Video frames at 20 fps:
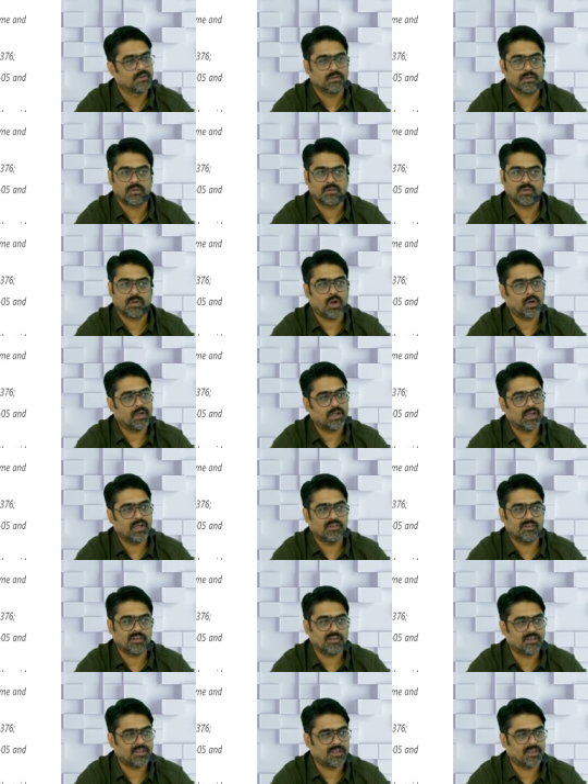Not
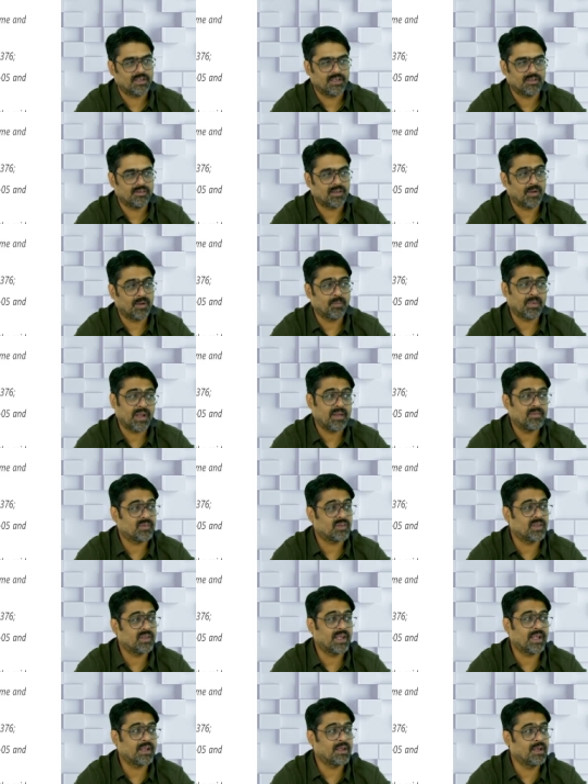necessary. Sometimes they
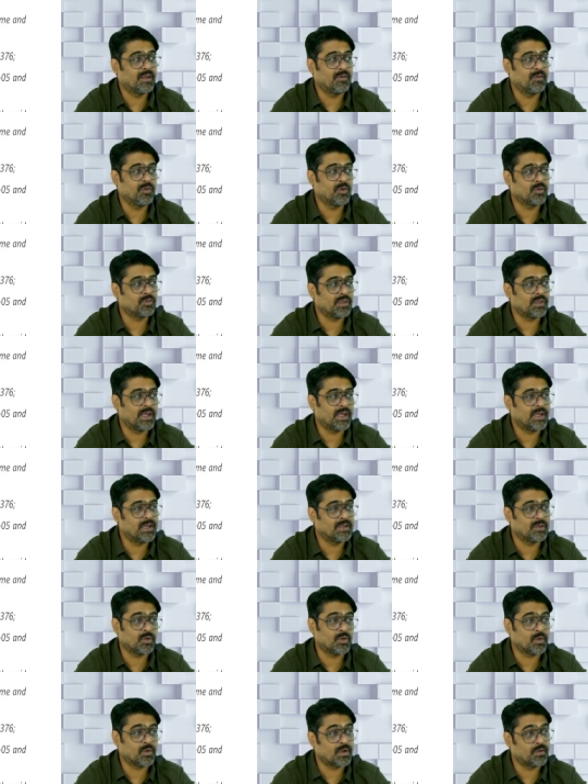can give you CII
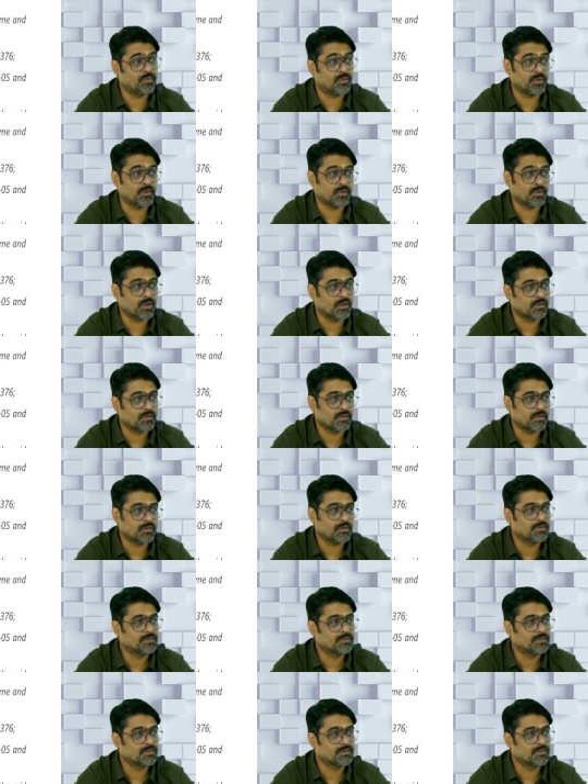to confuse also.